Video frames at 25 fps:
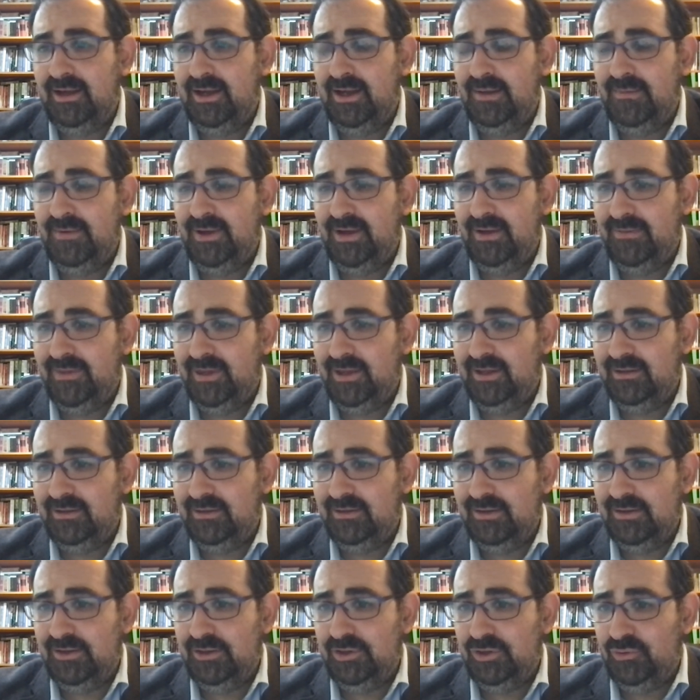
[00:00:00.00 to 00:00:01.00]
uh, and
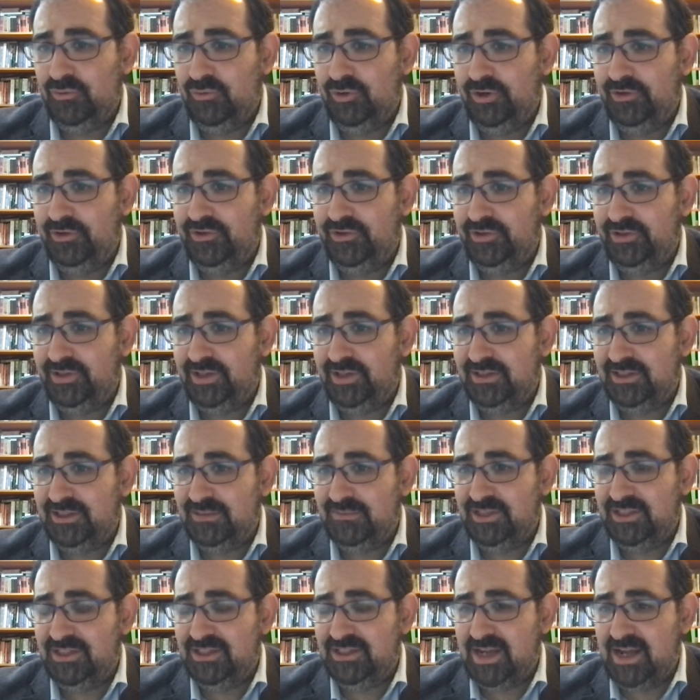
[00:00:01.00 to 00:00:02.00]
that and that the world still
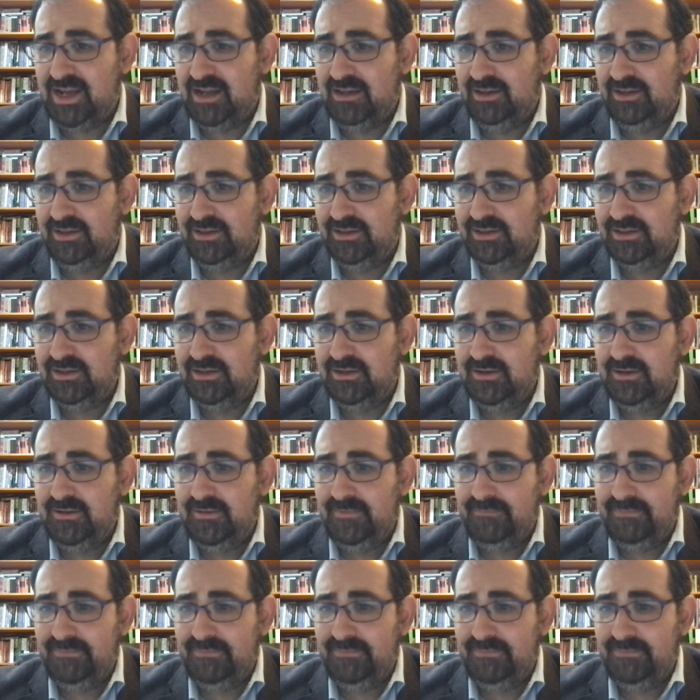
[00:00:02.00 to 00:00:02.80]
gets to be challenged.